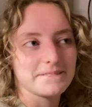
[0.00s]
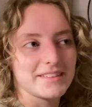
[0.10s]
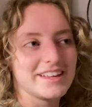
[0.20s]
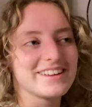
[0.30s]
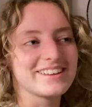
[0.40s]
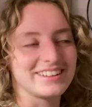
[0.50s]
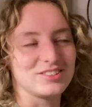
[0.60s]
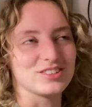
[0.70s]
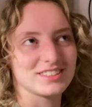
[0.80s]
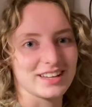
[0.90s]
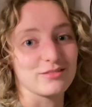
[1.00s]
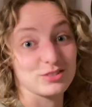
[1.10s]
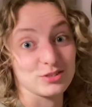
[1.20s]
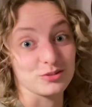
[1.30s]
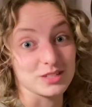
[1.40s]
I just have a
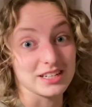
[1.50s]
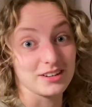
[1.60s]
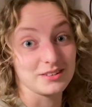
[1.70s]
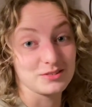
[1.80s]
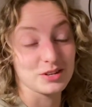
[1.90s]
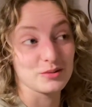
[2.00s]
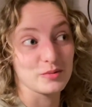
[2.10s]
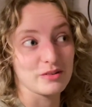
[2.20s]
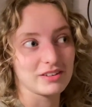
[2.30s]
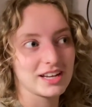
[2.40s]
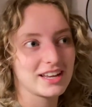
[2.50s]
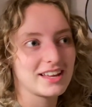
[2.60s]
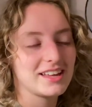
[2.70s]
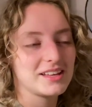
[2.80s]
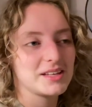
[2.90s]
snotty nose, don't worry.
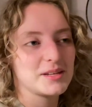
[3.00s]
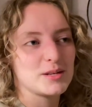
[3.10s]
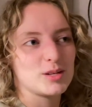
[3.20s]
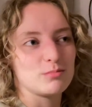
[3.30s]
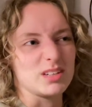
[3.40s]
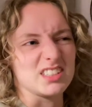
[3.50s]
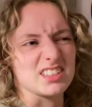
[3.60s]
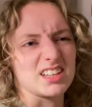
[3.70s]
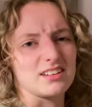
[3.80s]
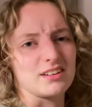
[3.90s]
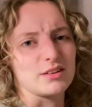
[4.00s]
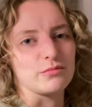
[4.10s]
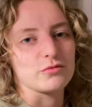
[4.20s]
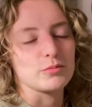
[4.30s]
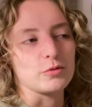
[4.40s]
But it's like
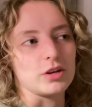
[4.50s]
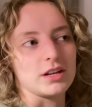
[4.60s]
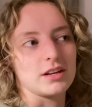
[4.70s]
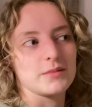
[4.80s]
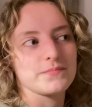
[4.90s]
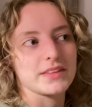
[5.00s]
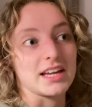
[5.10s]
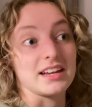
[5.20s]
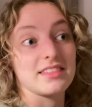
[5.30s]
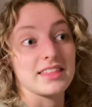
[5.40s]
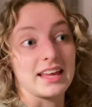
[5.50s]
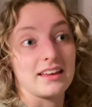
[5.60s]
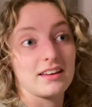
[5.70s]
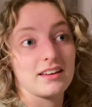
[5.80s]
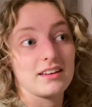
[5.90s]
uncomfortable, you know? And I
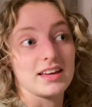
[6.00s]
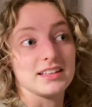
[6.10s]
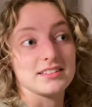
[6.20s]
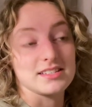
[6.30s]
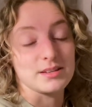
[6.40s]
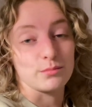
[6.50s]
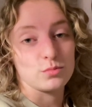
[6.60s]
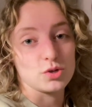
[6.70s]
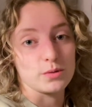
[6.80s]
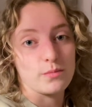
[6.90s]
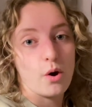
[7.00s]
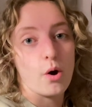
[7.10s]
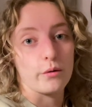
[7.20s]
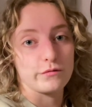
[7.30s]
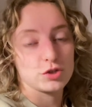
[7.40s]
think it's a symptom
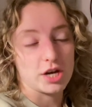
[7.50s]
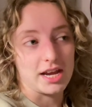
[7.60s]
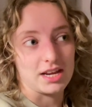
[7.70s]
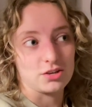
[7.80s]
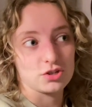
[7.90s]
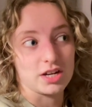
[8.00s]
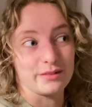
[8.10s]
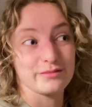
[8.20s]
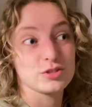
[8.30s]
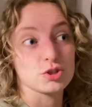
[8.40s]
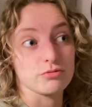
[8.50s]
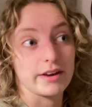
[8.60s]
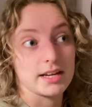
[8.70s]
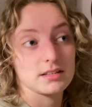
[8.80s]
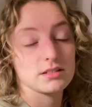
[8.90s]
of change and of
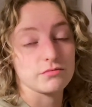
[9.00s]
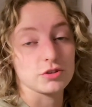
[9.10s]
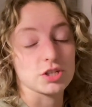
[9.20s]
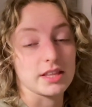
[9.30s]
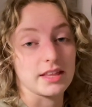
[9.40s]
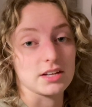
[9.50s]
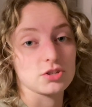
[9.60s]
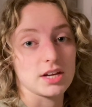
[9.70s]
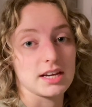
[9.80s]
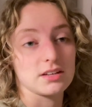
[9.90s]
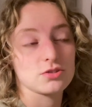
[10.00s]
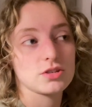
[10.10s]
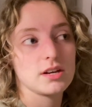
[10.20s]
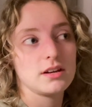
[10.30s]
stress for that change.